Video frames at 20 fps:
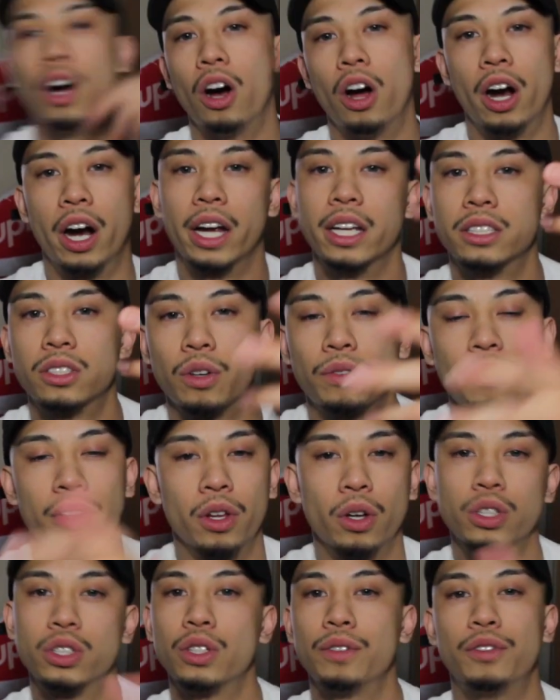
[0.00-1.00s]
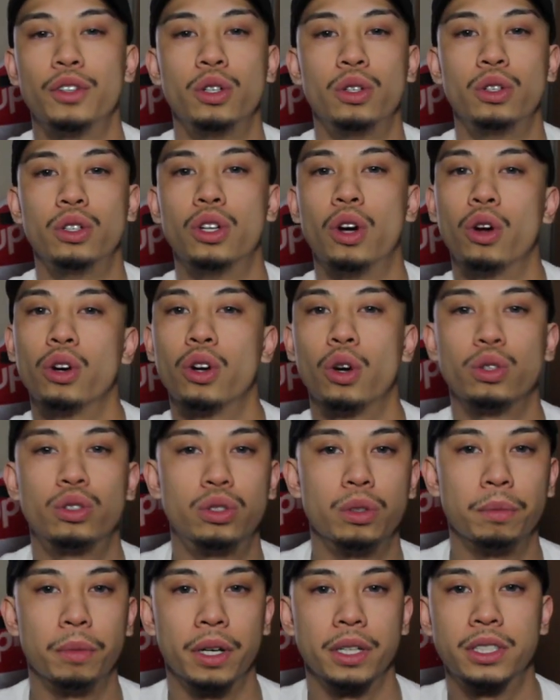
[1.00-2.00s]
Alright, so for those of you who don't know
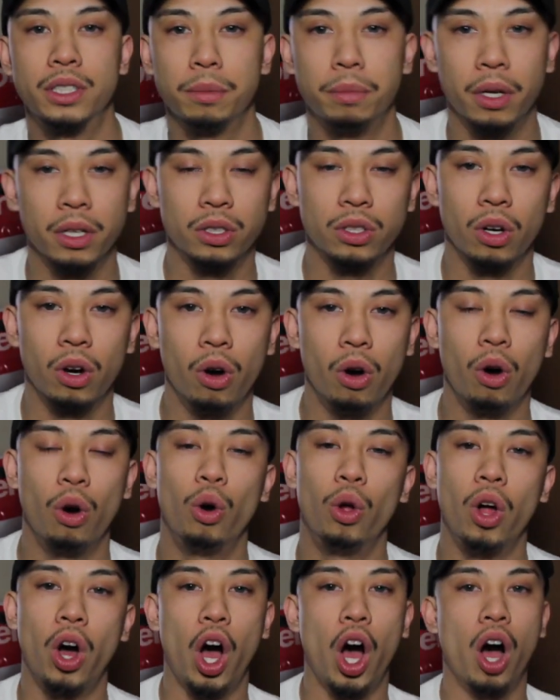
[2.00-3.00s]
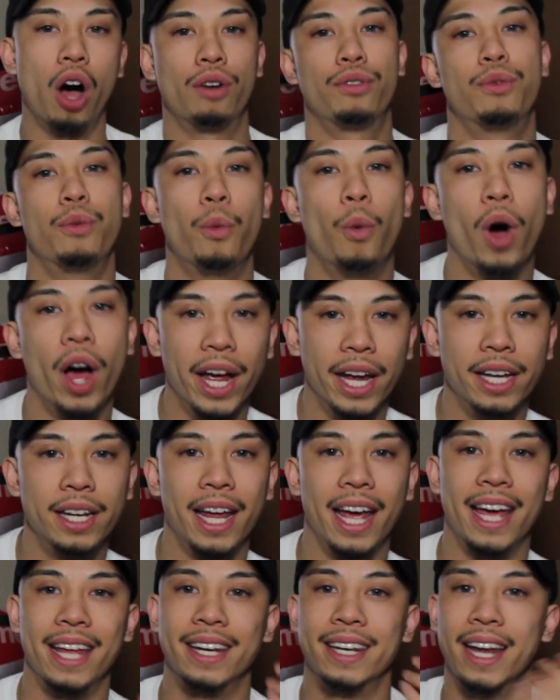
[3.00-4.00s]
too much about the whole Off-White
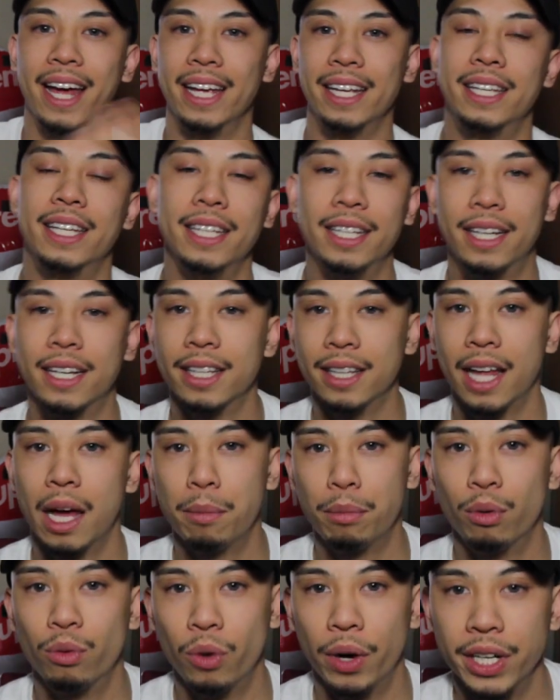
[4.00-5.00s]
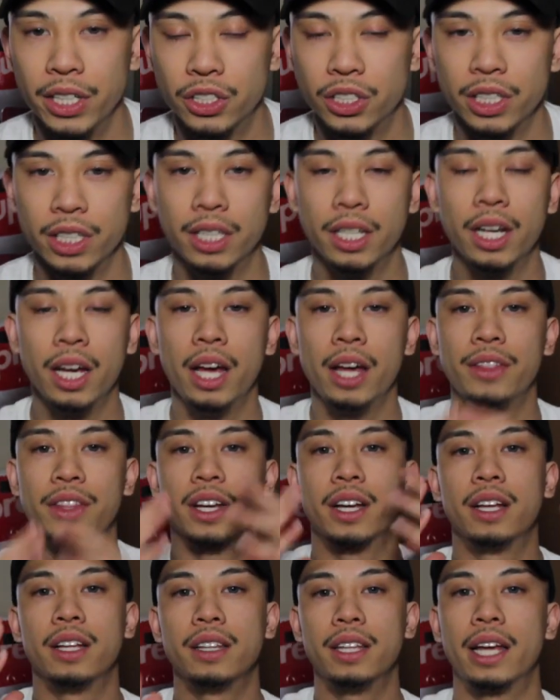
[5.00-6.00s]
and Nike collaboration, the
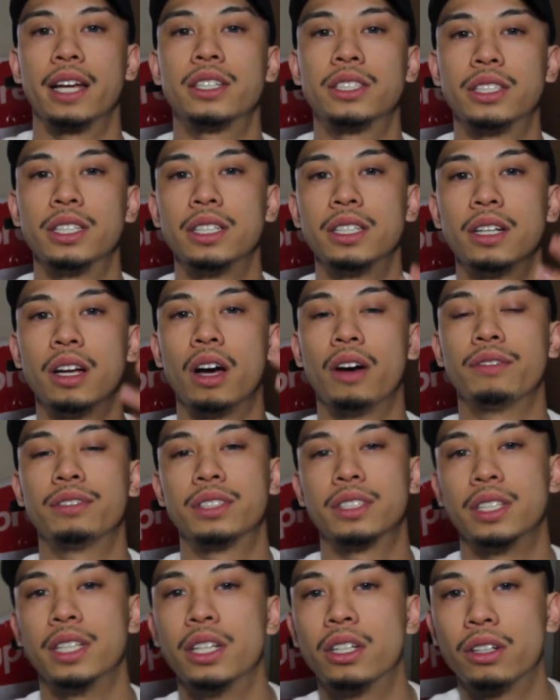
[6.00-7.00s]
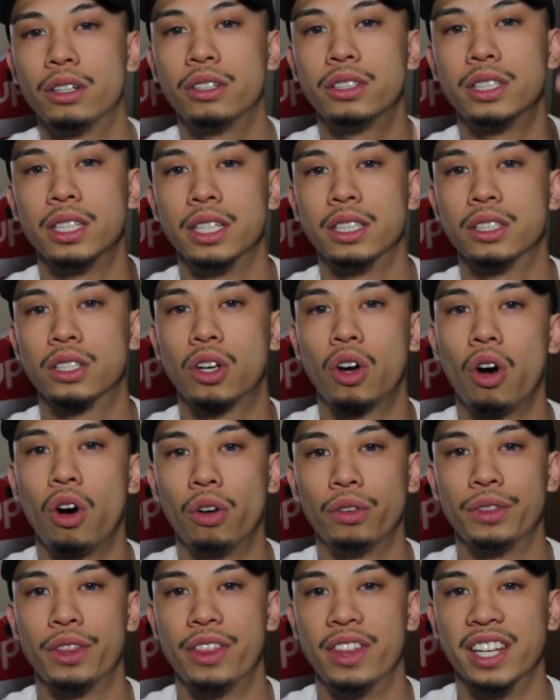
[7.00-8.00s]
collection of sneakers is
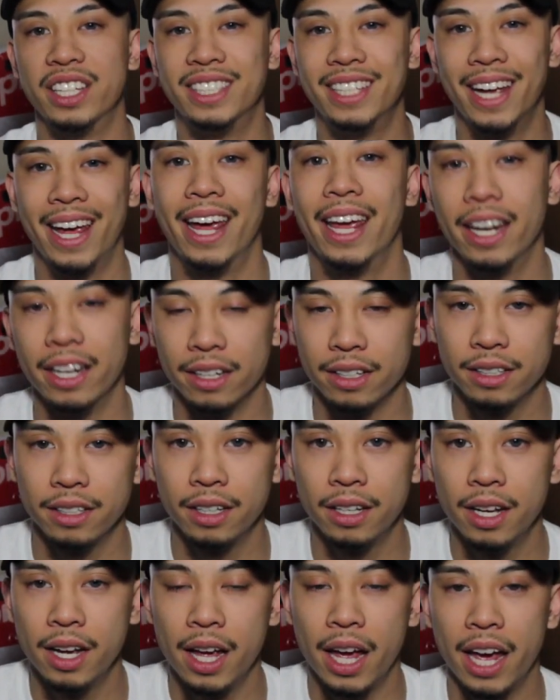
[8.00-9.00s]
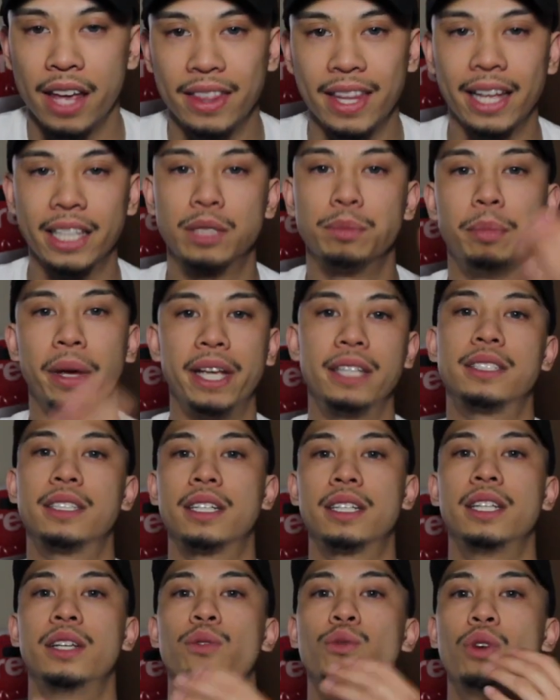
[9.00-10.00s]
called the 10. And that's
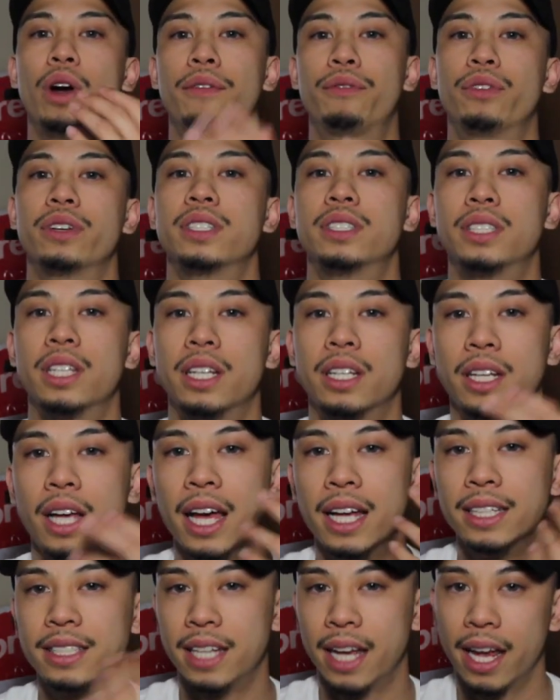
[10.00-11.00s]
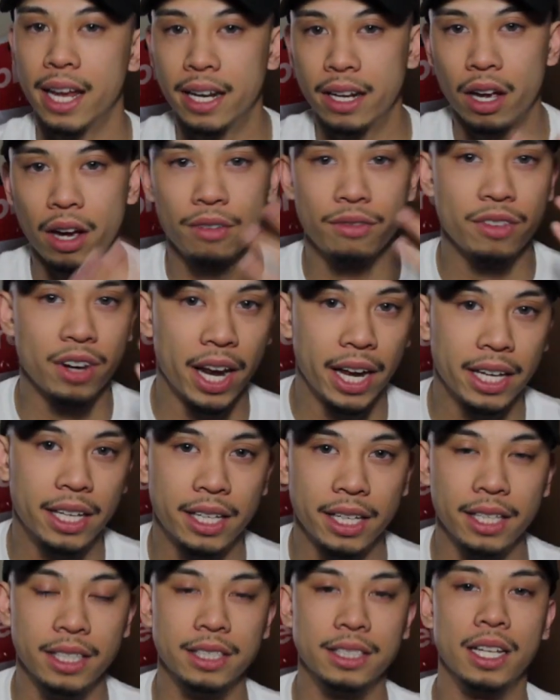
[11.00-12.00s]
basically referencing 10 of
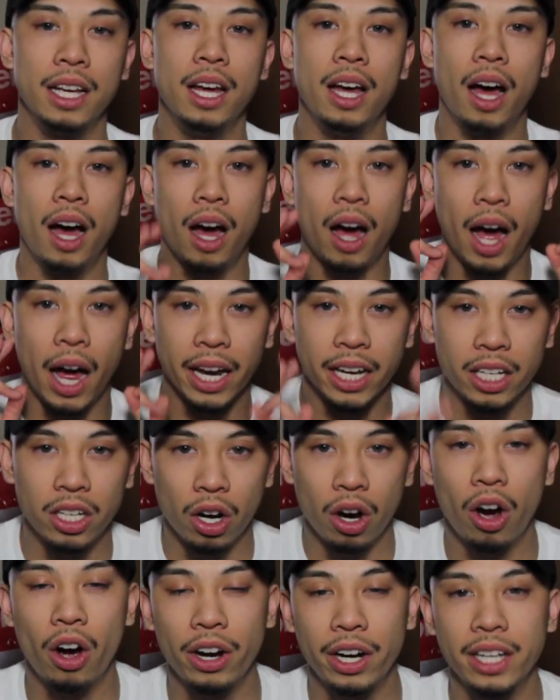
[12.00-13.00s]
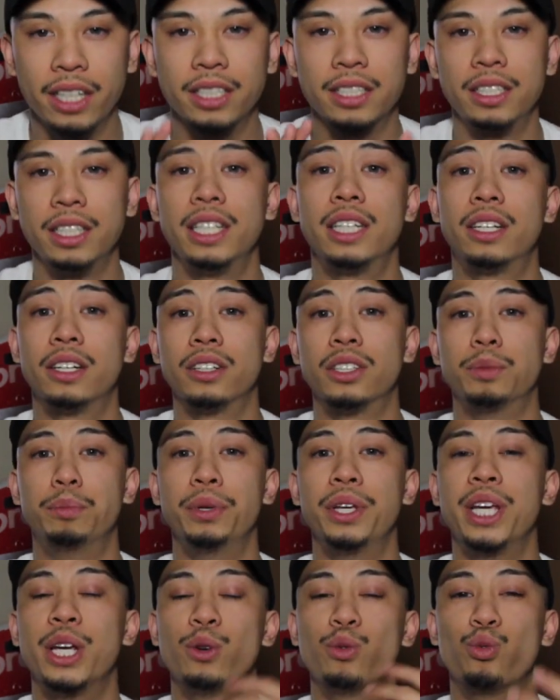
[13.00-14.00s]
Nike's iconic sneakers
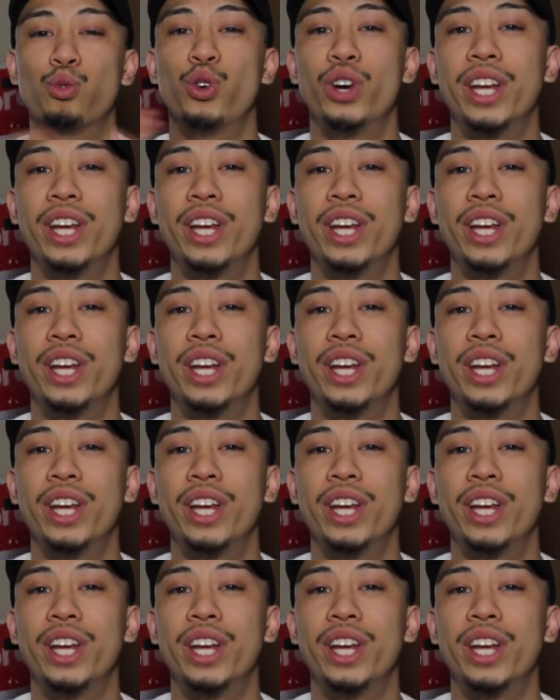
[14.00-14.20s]
being